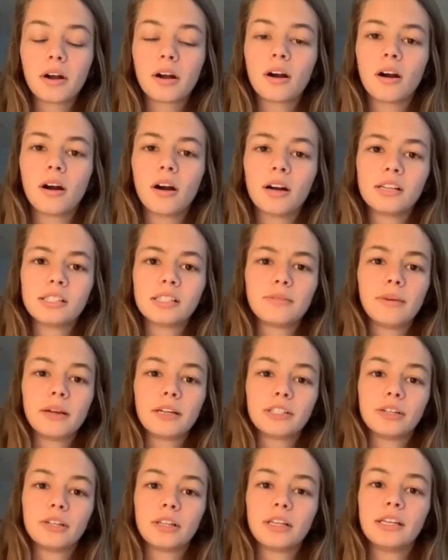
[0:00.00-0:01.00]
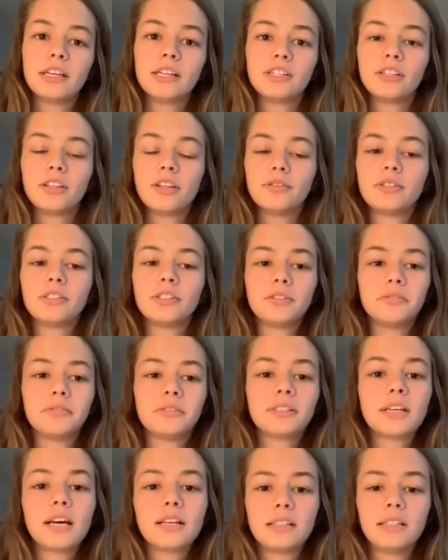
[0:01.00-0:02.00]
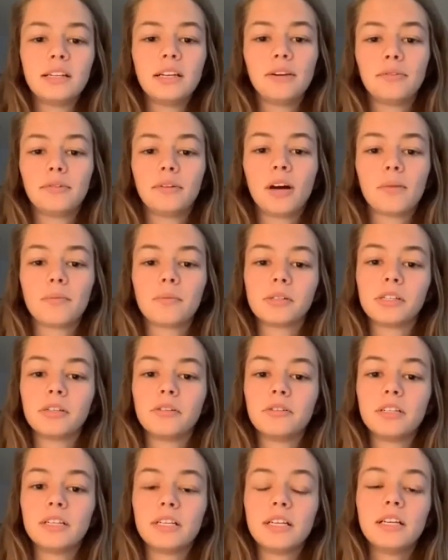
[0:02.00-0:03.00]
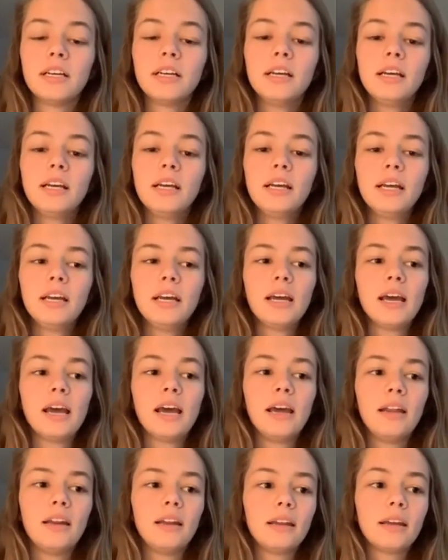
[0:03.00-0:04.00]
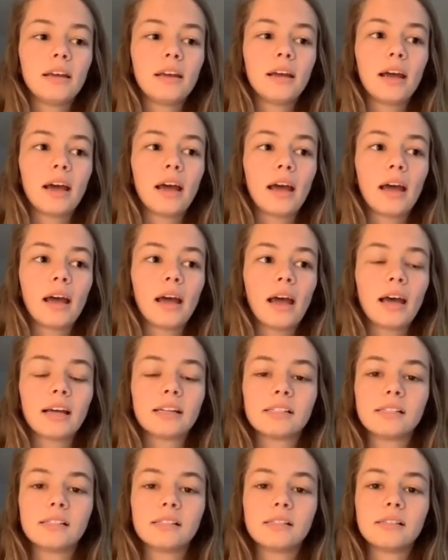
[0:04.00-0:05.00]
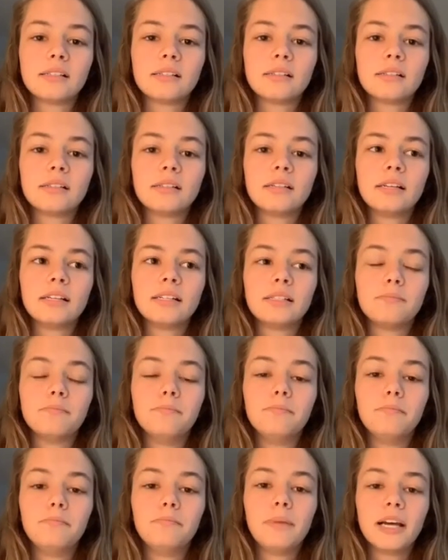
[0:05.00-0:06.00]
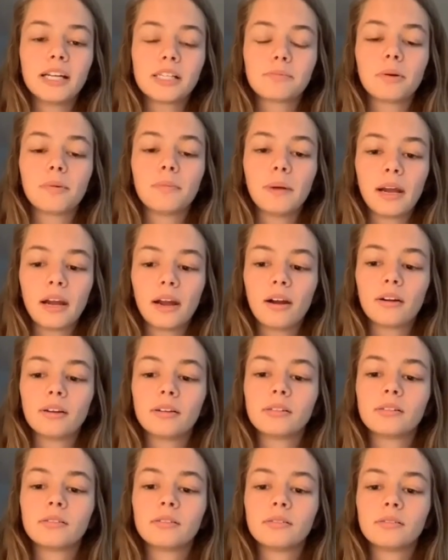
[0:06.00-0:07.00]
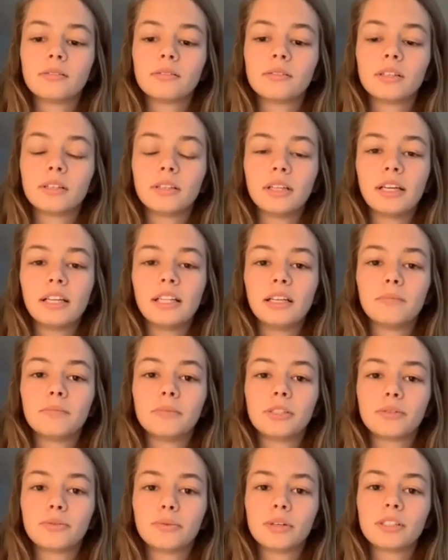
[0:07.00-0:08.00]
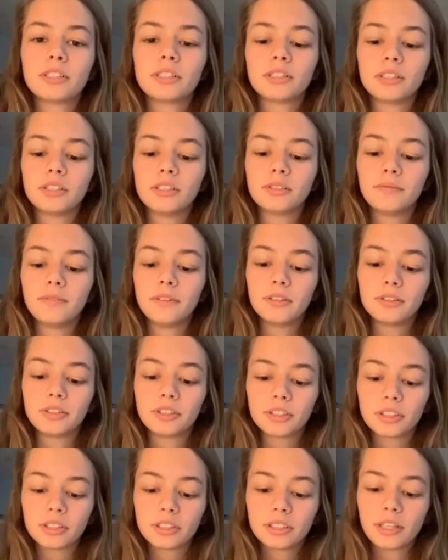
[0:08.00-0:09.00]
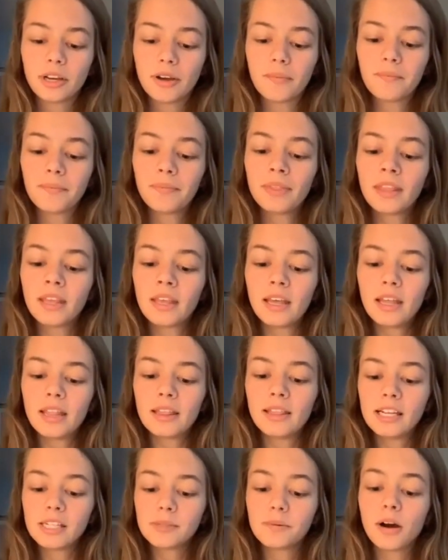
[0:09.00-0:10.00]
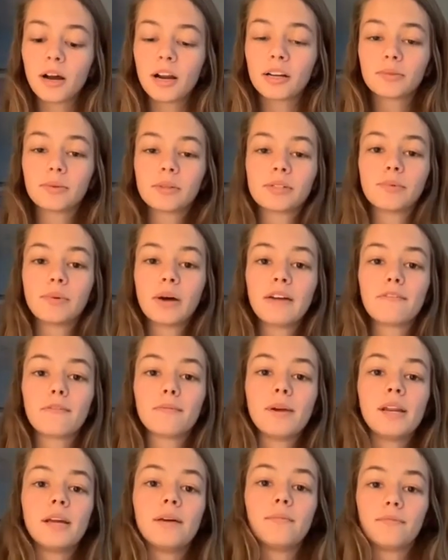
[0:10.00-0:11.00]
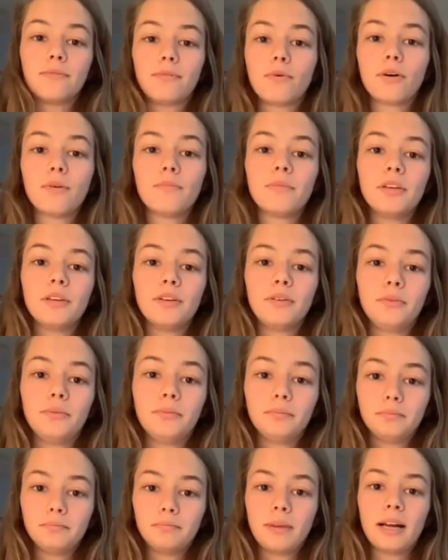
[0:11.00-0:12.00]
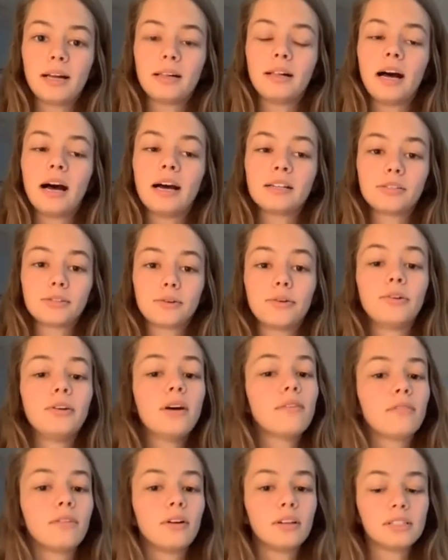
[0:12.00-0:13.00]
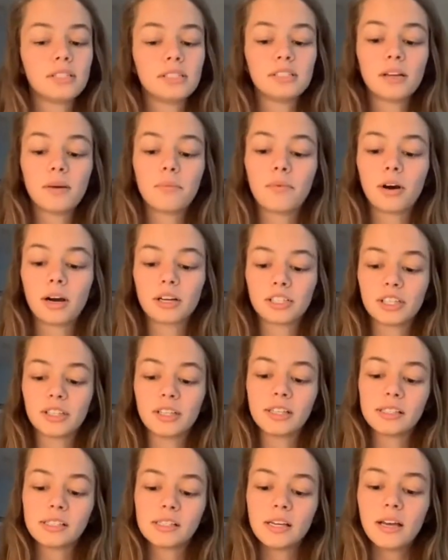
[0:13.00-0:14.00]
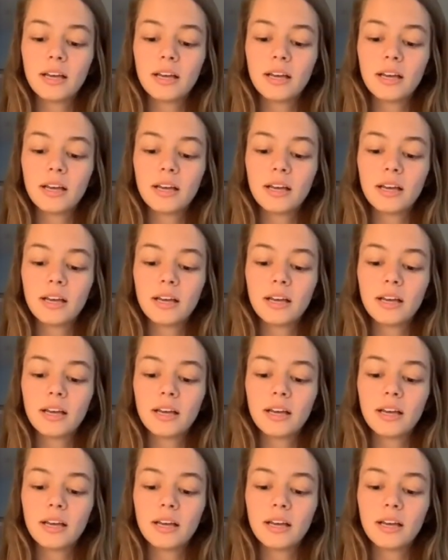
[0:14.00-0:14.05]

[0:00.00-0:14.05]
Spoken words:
our hardest to make sure that each of those students has an equal opportunity and is best prepared to lead them towards a good future. So this product was a way for me to inform you, my class, or whoever else ends up watching this,